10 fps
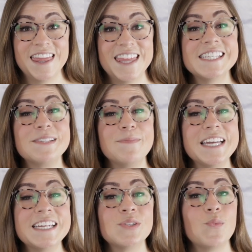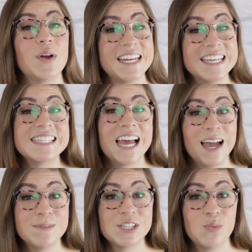This means when it is
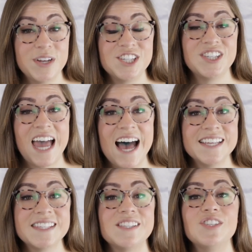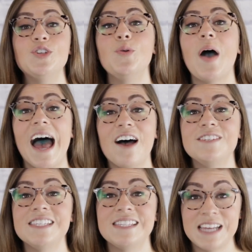time to switch tasks, you have
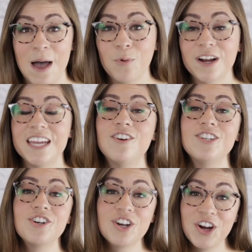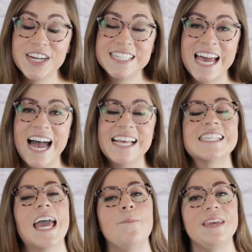to stop working on your current
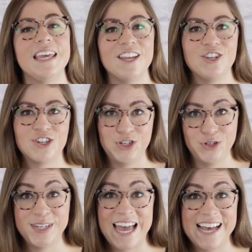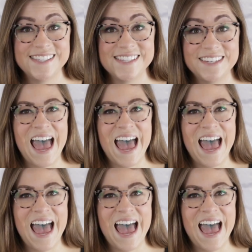task and begin your new task.